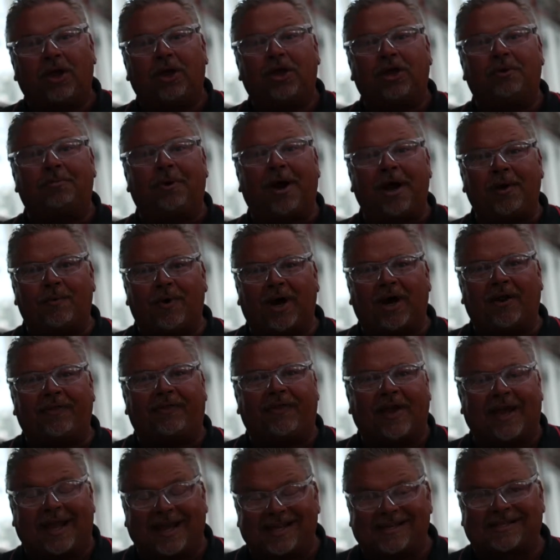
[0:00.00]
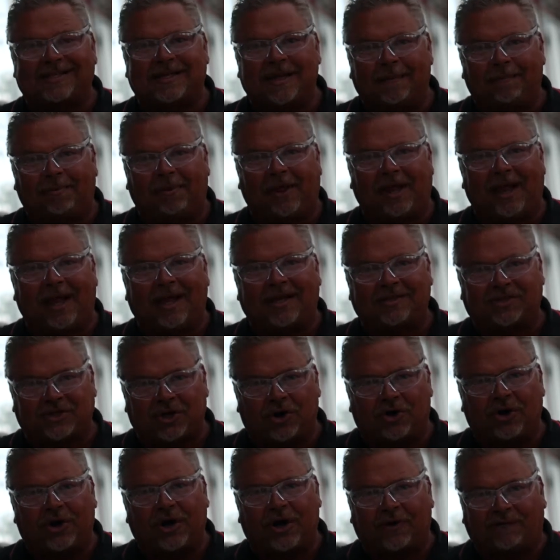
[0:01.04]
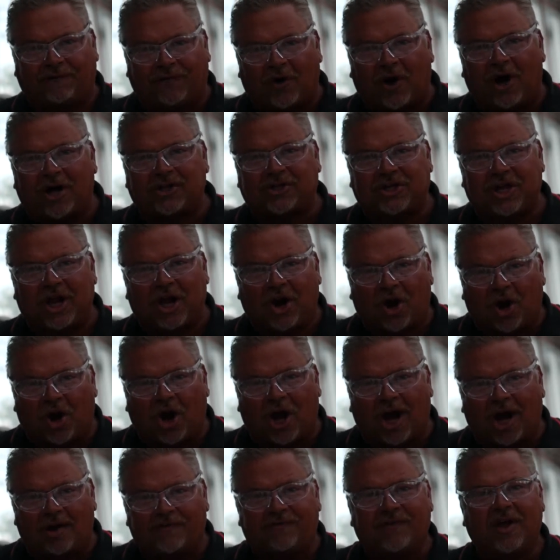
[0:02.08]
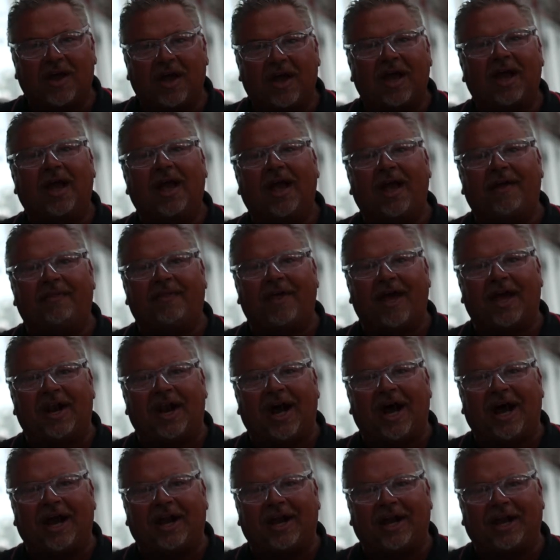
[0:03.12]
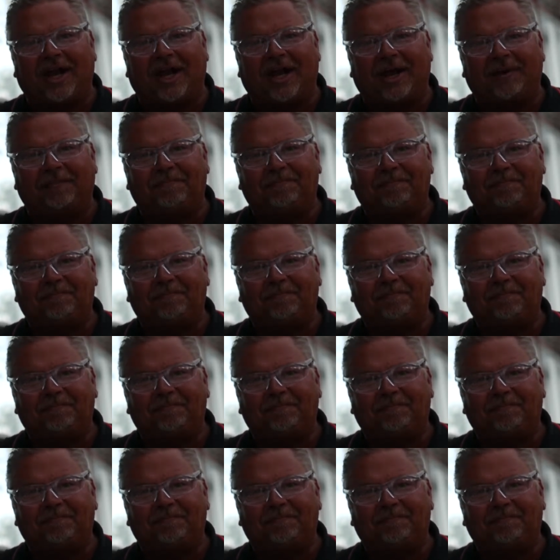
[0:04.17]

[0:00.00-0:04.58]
You might want to think it simply as turning a faucet off and then on again.